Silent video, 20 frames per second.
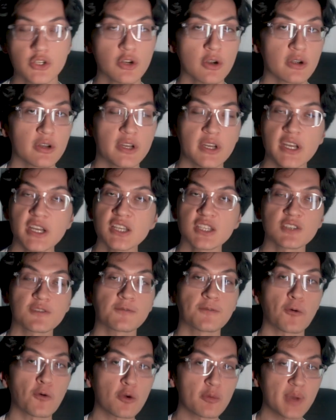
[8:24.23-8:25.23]
Sure, his
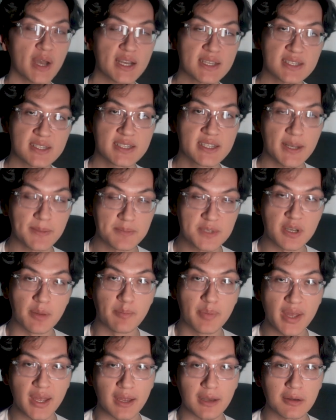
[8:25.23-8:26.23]
form has dipped a
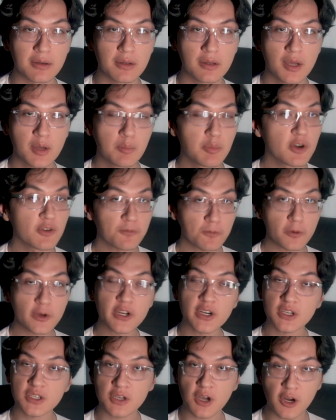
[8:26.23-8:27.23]
bit, but if we're
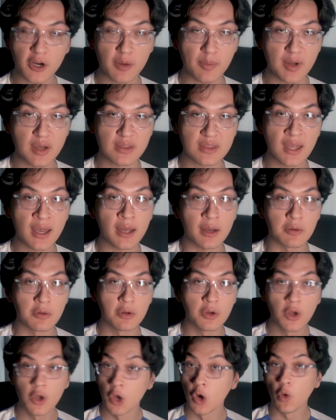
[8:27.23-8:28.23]
gonna talk about that,
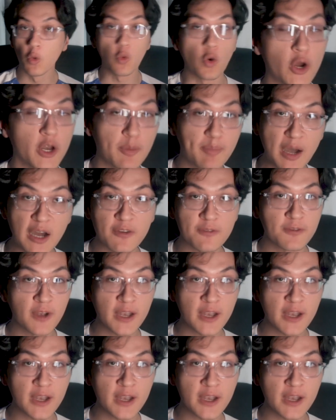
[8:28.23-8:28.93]
what about